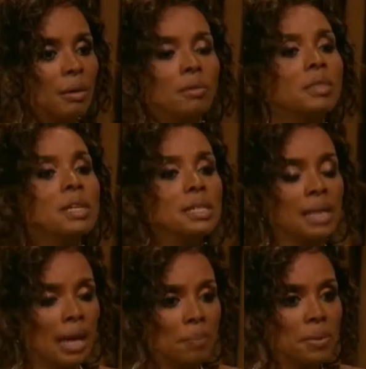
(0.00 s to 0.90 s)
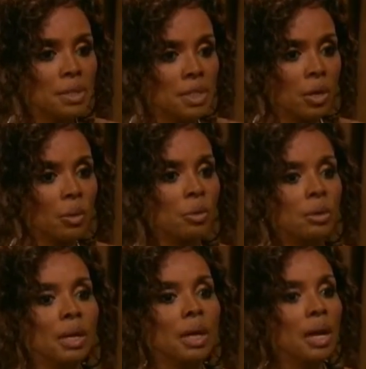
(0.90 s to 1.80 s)
No, this
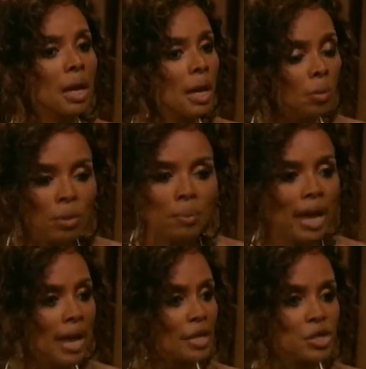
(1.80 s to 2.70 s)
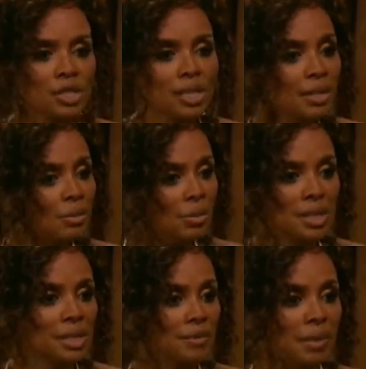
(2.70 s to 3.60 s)
episode, it will pass just like the
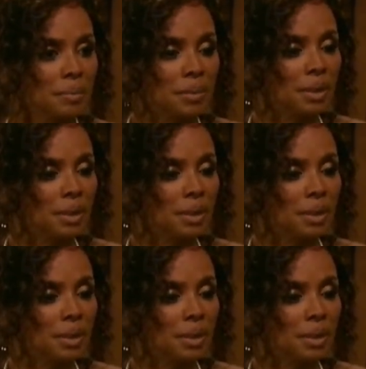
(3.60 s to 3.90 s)
rest of them.